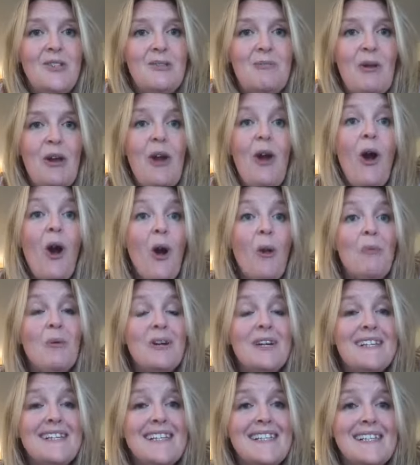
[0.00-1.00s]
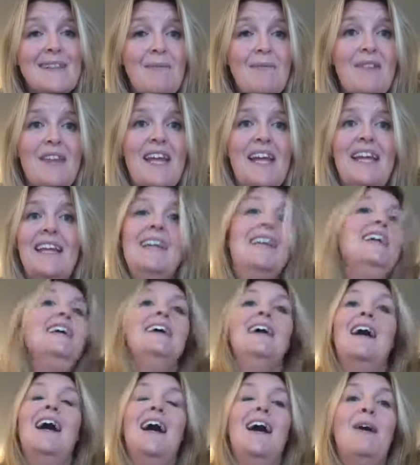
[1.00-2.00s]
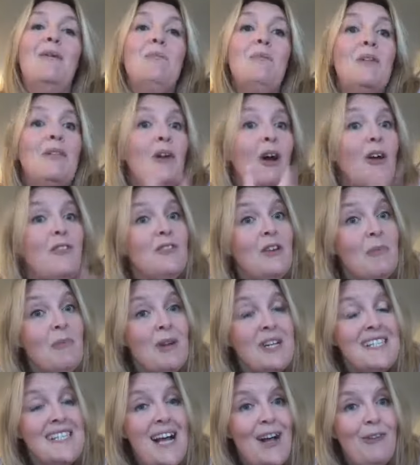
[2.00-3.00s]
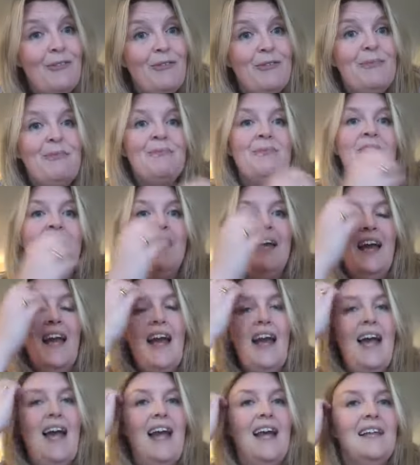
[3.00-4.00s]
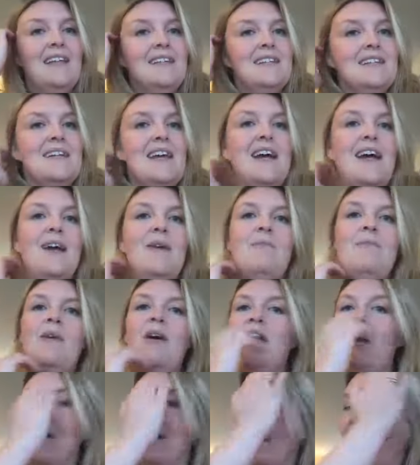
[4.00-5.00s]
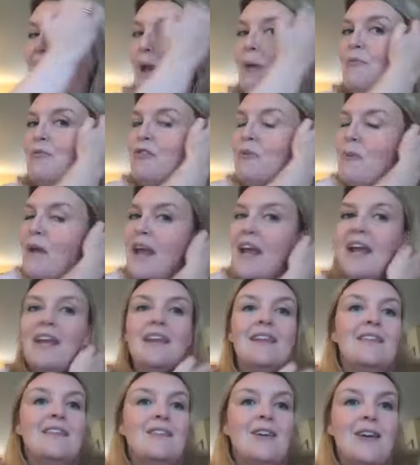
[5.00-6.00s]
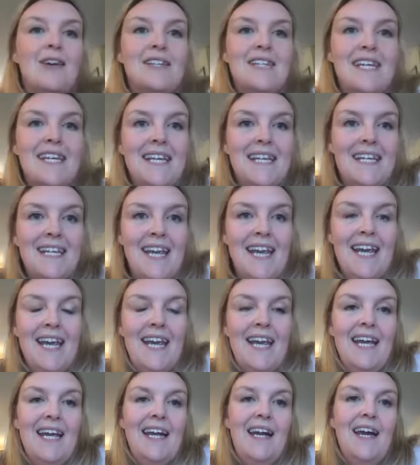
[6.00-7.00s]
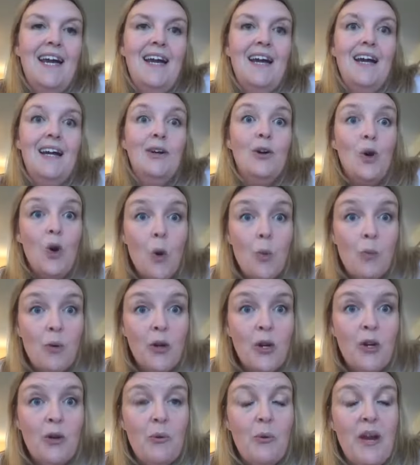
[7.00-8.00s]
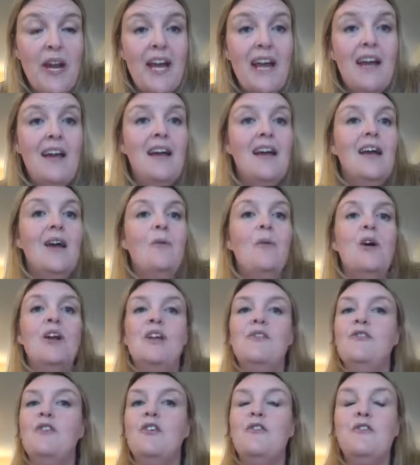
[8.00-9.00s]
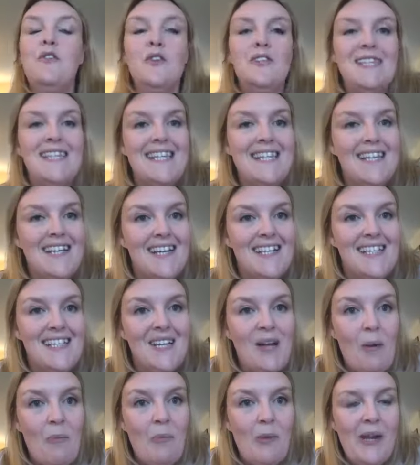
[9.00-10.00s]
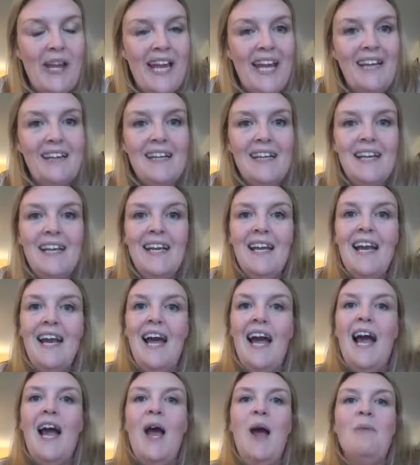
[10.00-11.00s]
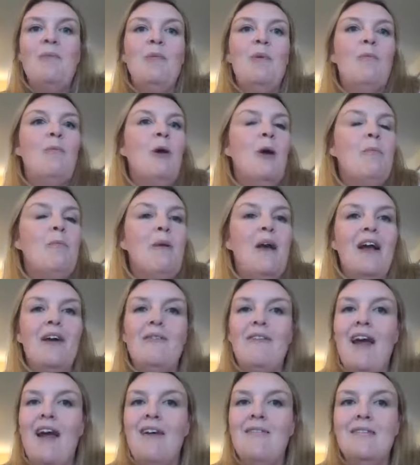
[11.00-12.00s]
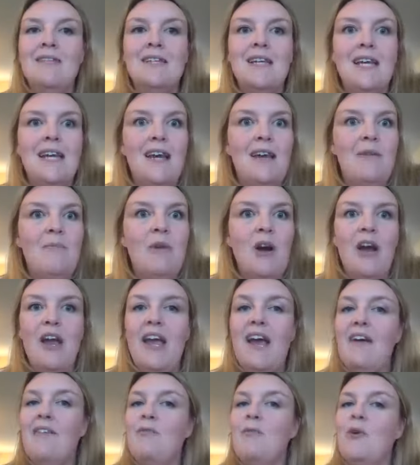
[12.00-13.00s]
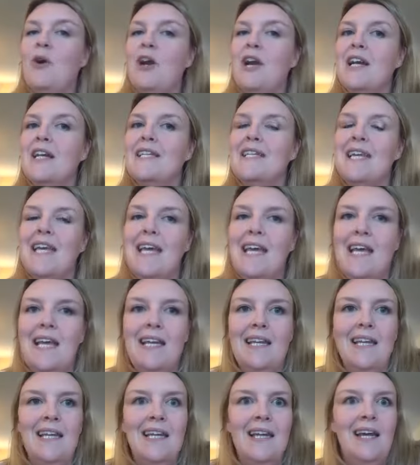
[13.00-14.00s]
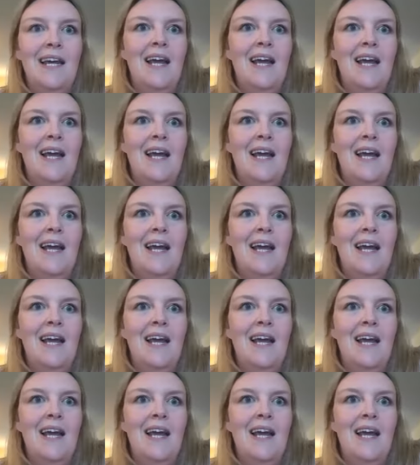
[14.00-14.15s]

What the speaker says: to my heart because it's something that I've done myself. And I came from a 13-year corporate career working for a FTSE 30 company. My background, I have worked in